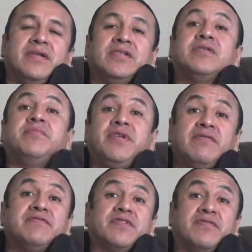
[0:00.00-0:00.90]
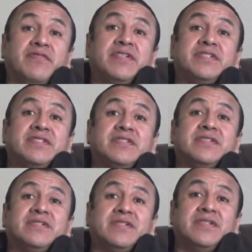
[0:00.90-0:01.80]
To be of service.
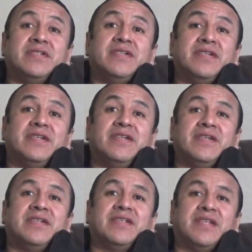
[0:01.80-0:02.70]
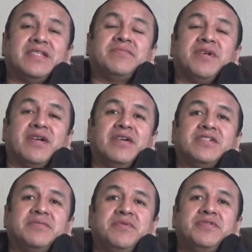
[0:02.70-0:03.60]
That's my
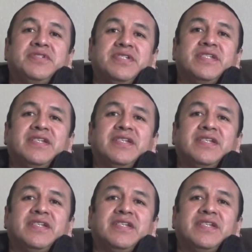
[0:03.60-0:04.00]
contribution.